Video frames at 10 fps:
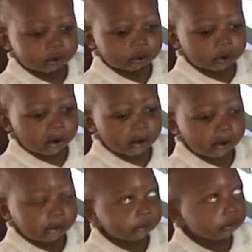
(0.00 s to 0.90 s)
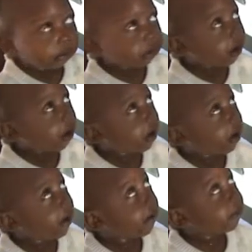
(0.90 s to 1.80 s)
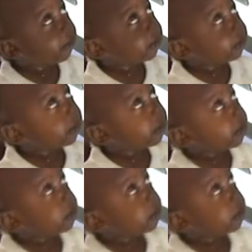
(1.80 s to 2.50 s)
exists, that there's a link, there's a